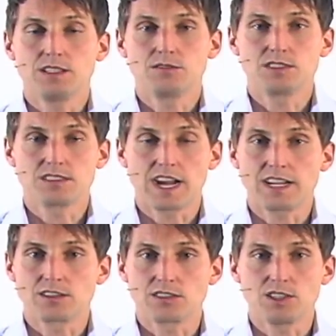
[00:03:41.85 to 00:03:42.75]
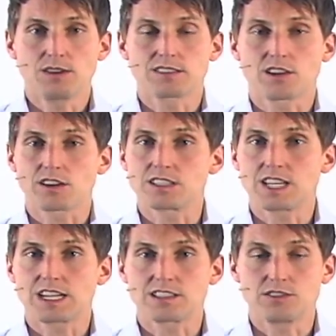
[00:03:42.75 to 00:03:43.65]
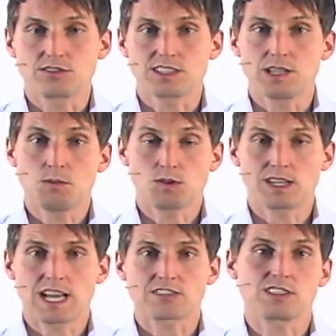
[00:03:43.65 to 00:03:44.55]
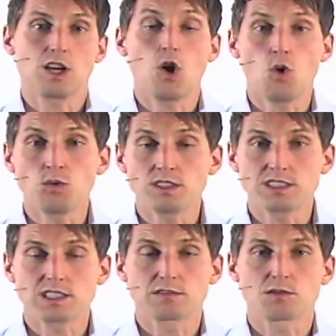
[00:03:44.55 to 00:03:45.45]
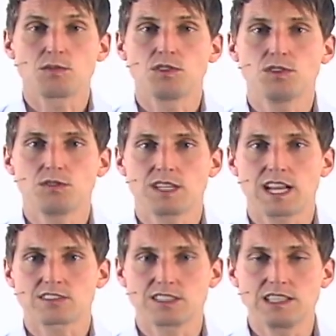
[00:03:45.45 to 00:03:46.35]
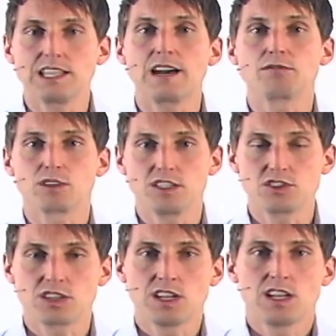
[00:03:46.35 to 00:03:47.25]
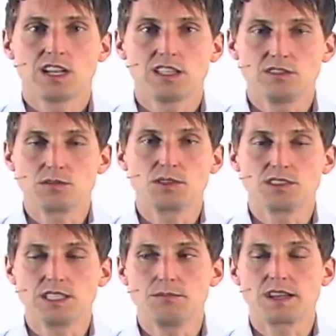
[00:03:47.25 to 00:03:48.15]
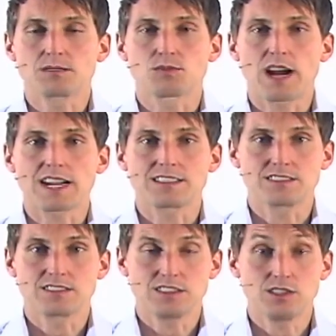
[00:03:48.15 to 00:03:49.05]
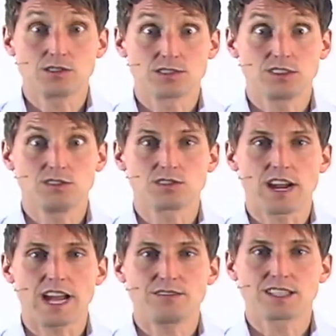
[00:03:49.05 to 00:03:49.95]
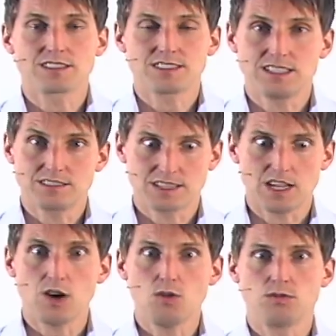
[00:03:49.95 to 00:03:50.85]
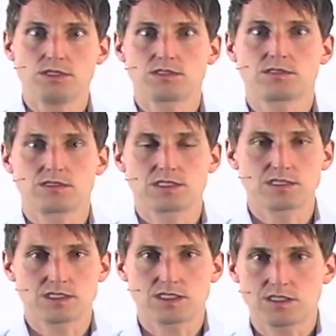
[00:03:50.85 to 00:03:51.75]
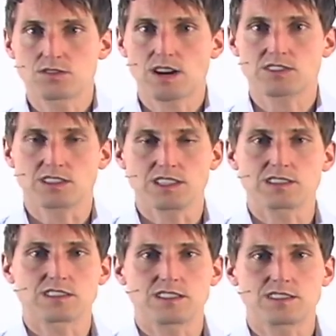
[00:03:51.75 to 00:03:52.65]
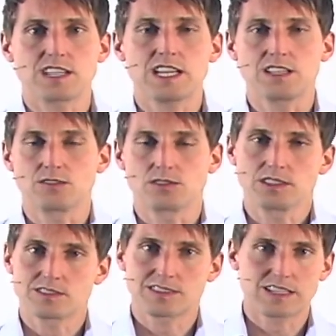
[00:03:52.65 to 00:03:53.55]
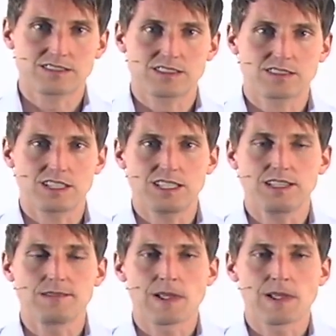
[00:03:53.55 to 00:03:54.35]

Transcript: designer, UX architect on your team who can actually own the deliverable, who can actually leverage usability best practices and user advocacy to say, oh, this is a good direction. Let's take it, or let's test this idea.